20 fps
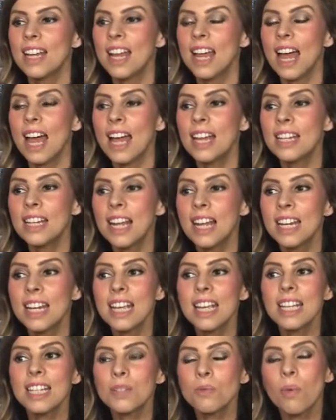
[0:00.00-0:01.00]
and it
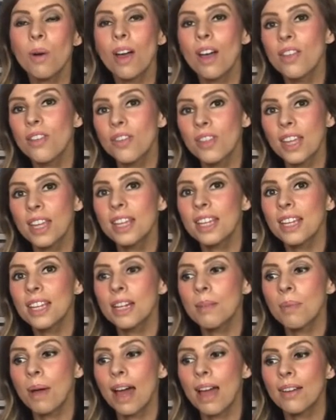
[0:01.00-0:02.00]
is worth thinking
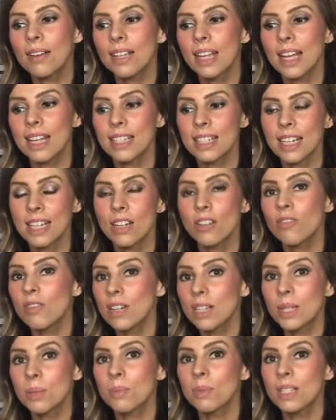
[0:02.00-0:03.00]
about getting
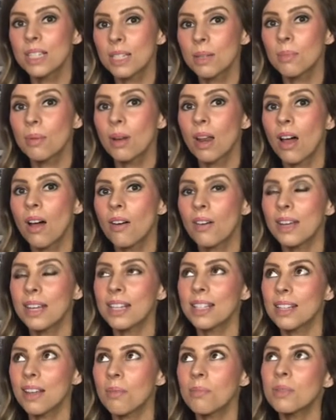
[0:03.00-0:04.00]
Christmas
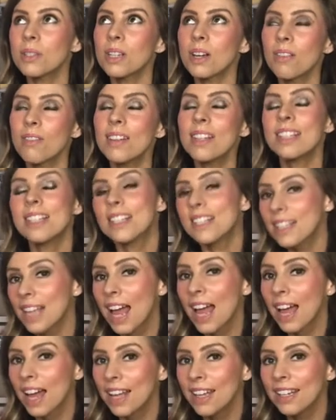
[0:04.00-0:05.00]
supplies, I'm sorry to
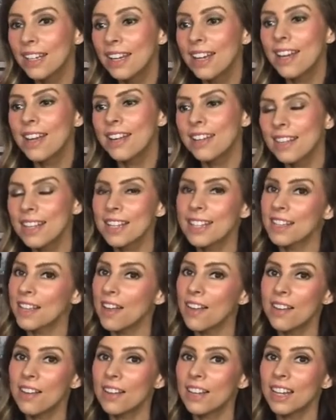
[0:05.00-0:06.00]
say, this
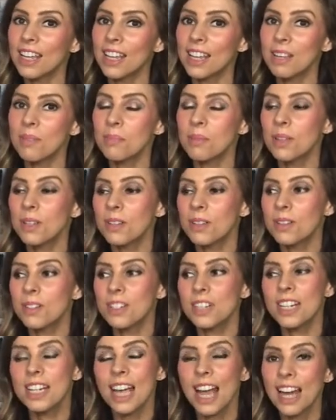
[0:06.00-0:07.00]
early, because
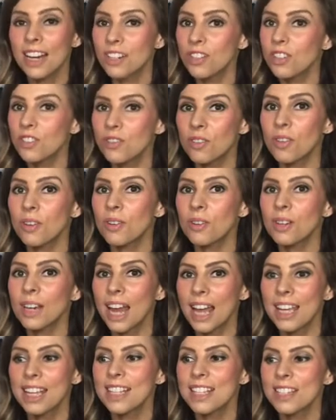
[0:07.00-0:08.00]
you can struggle
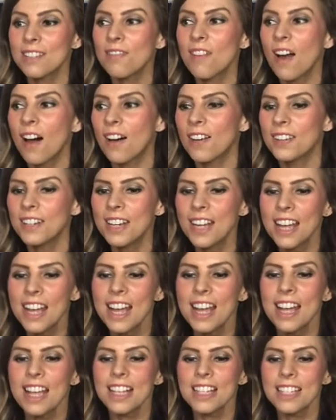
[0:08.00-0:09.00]
later on.
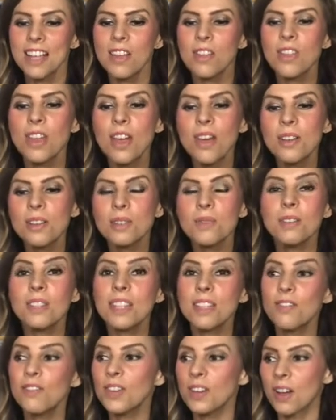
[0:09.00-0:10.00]
So those were
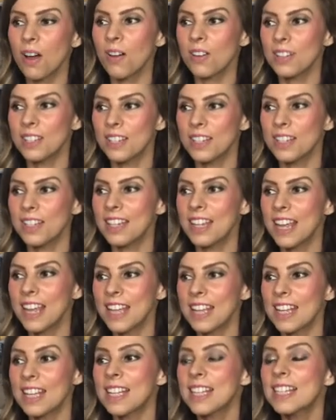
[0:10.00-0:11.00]
the forgotten
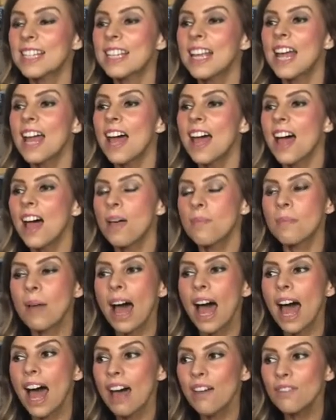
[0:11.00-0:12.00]
things. I
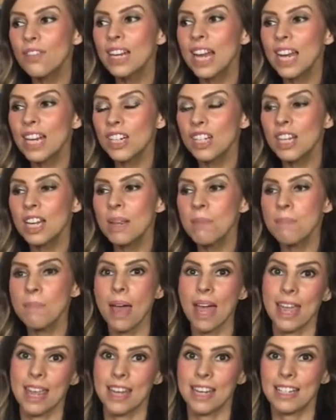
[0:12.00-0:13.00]
haven't actually
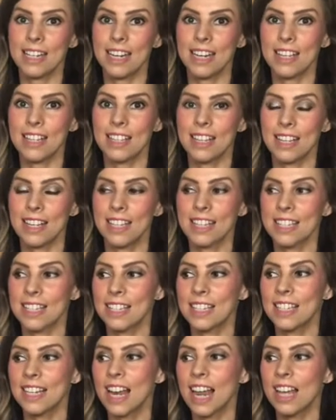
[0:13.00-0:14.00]
made anything
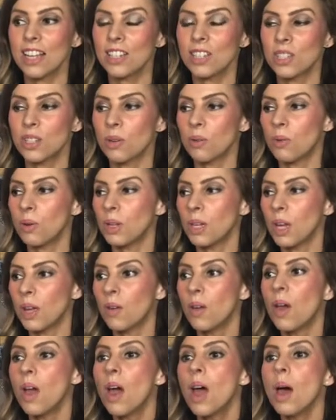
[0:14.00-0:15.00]
since I last saw you,
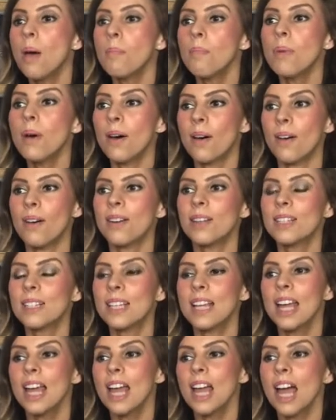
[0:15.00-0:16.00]
but
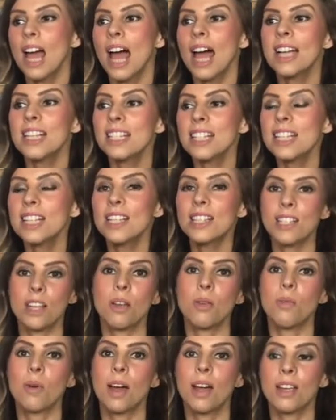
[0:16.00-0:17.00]
as a
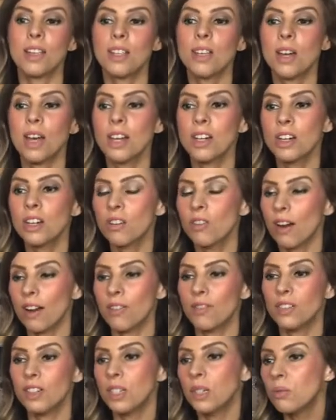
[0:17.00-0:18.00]
sewer and a
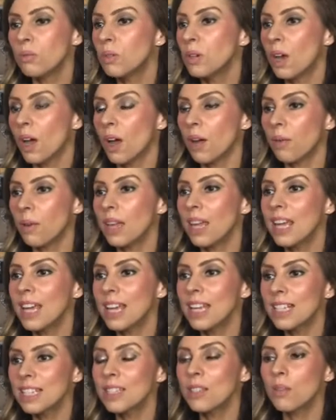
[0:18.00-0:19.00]
crafter, you'll know it
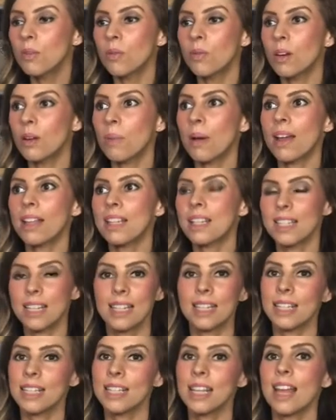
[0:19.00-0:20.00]
isn't all about
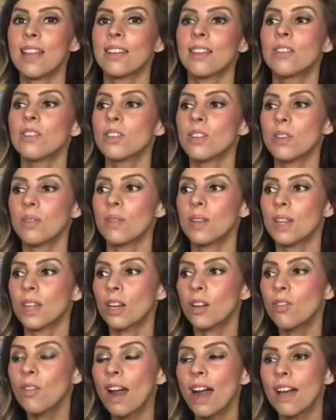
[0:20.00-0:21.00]
sitting down and doing the
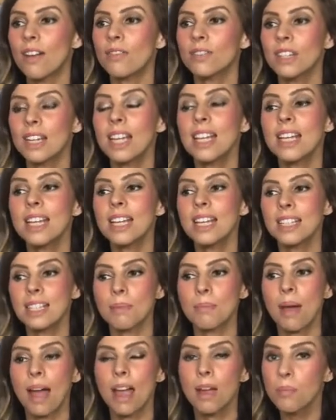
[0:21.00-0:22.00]
craft, it is
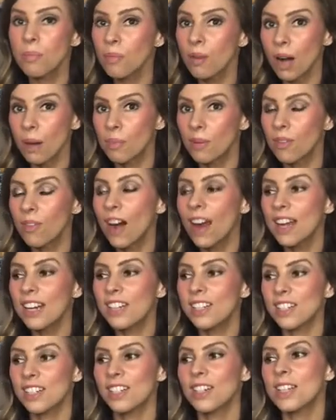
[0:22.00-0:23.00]
about
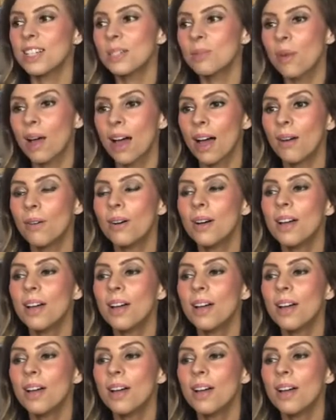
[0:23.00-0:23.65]
preparation as well.